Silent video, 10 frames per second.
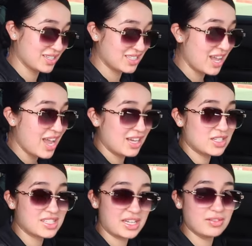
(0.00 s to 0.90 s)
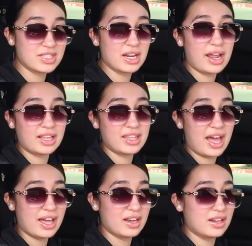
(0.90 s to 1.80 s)
because it just gives it like
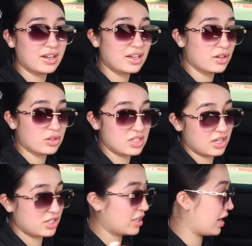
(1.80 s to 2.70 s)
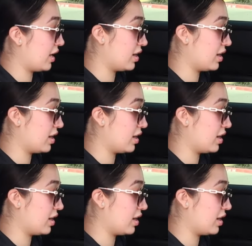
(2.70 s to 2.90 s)
that little touch that I